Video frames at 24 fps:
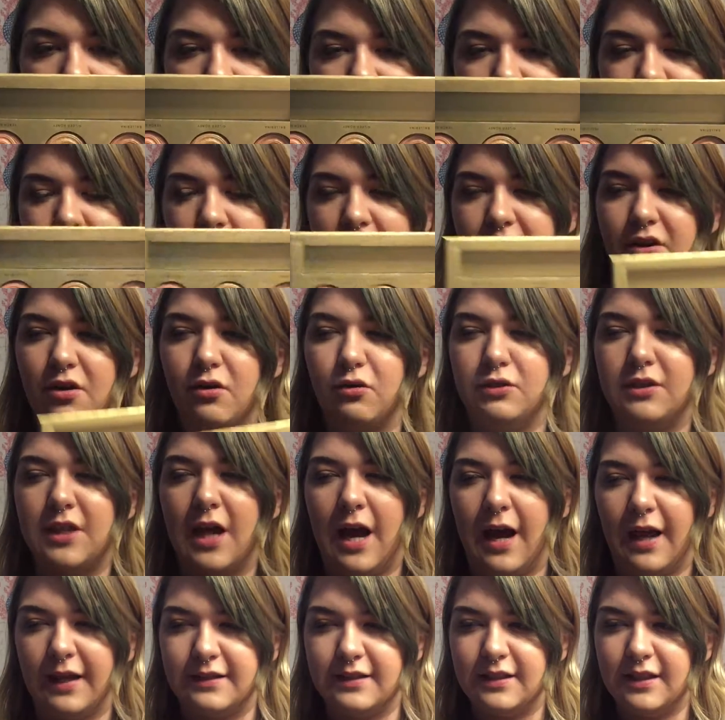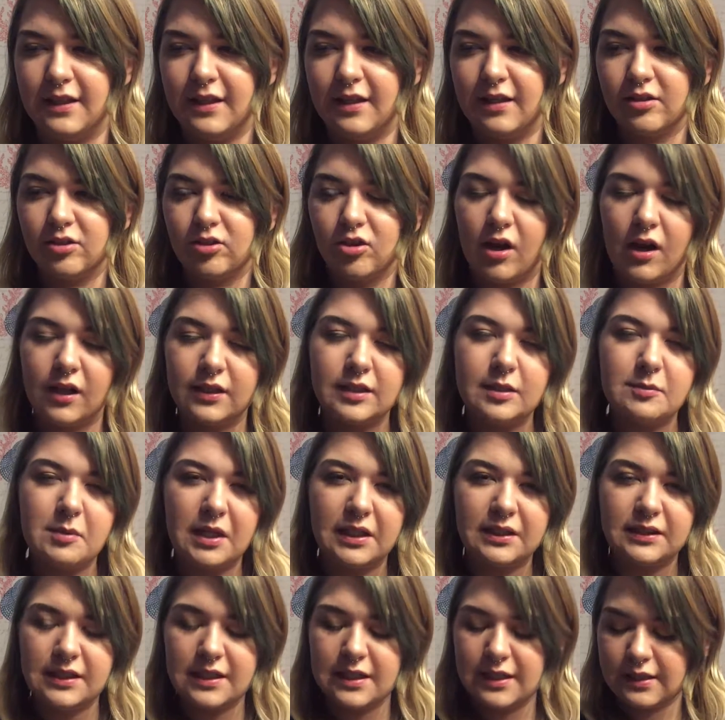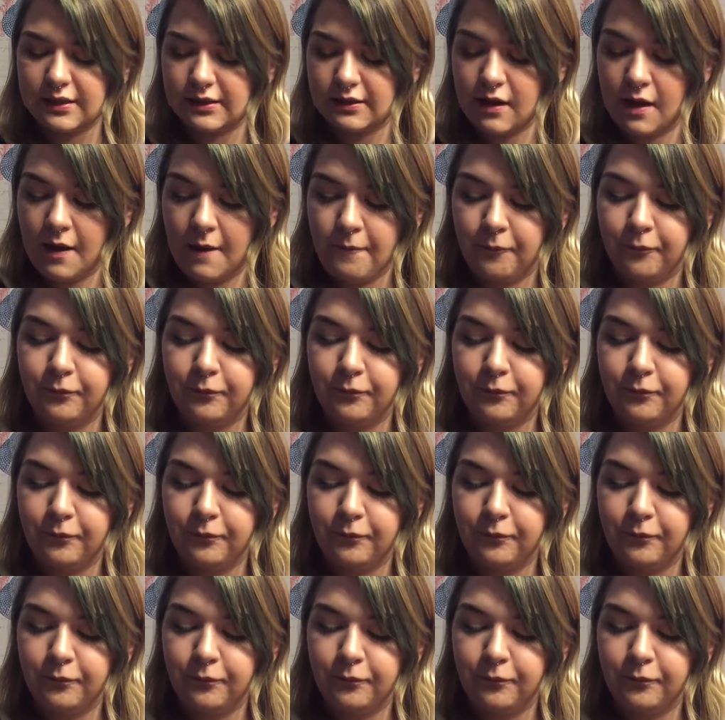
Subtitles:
and I know Tati has talked about this,